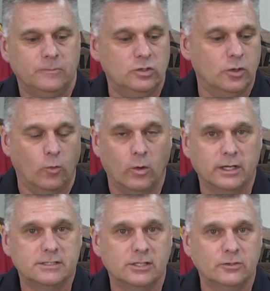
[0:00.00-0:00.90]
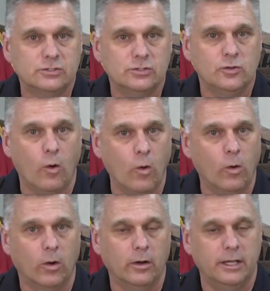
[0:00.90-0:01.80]
you don't want it to go to,
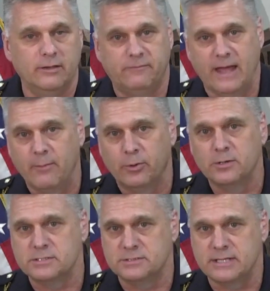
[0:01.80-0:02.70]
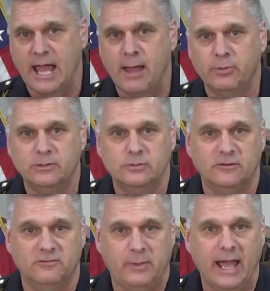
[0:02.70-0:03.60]
or if that person's happened to
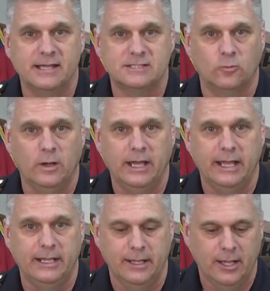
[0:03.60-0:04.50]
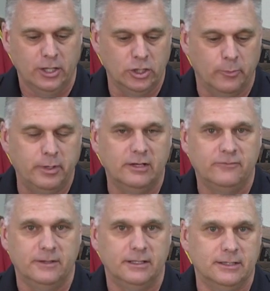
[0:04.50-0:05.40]
have passed away, your
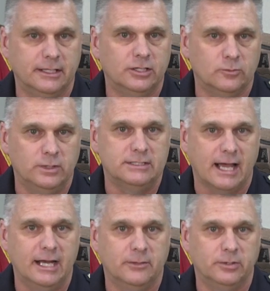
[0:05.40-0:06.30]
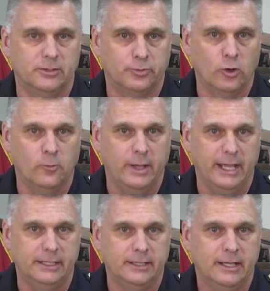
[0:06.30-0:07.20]
benefit then could be tied up into probate,